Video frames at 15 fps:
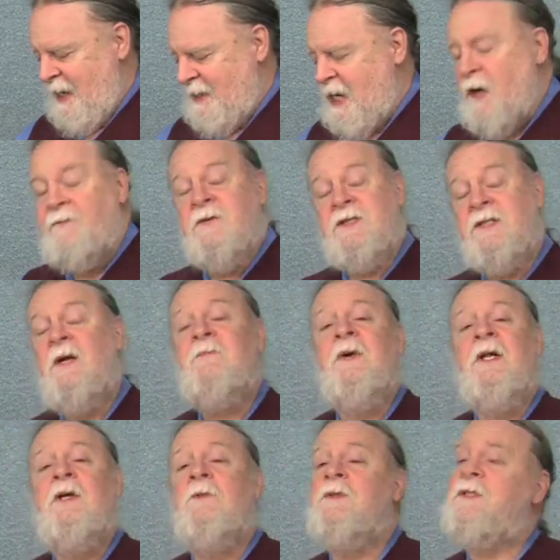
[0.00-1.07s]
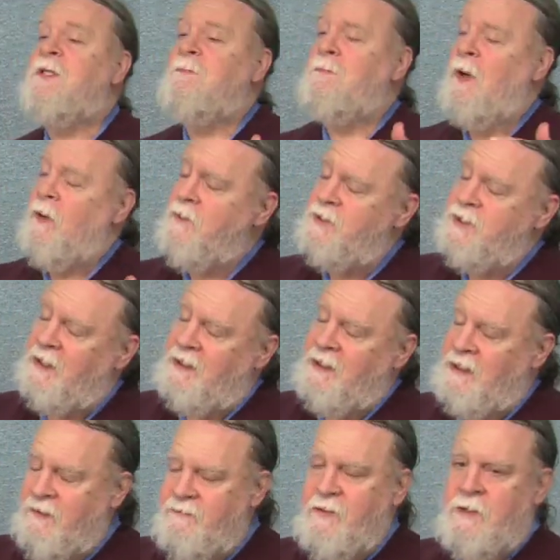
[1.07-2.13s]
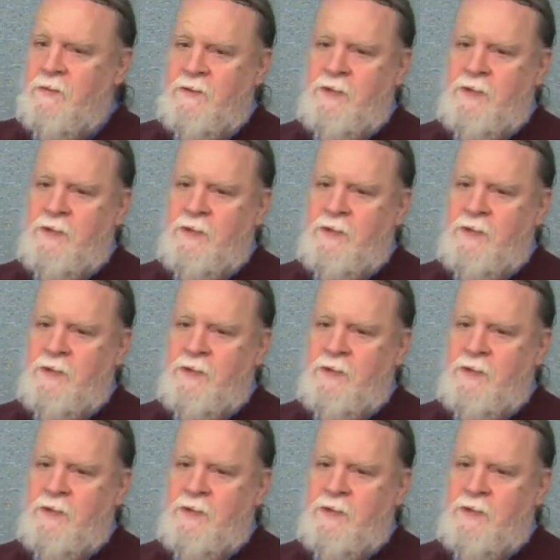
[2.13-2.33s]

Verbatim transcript: Now, for somebody who has supposedly lived in New